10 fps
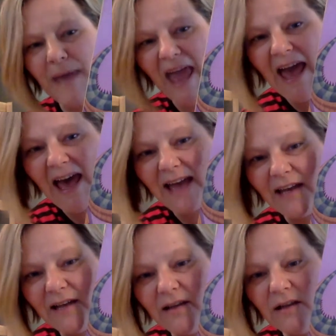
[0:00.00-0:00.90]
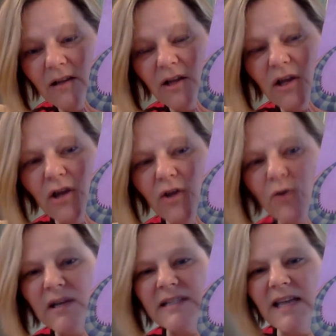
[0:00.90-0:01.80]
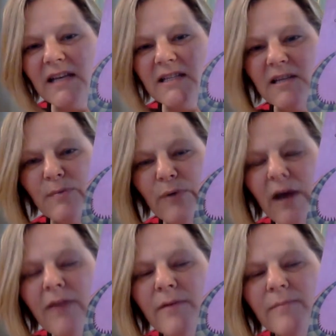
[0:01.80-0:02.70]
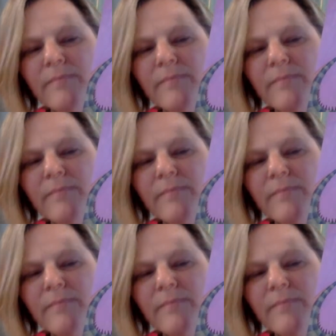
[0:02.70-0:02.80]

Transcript: mad, you can take a deep breath,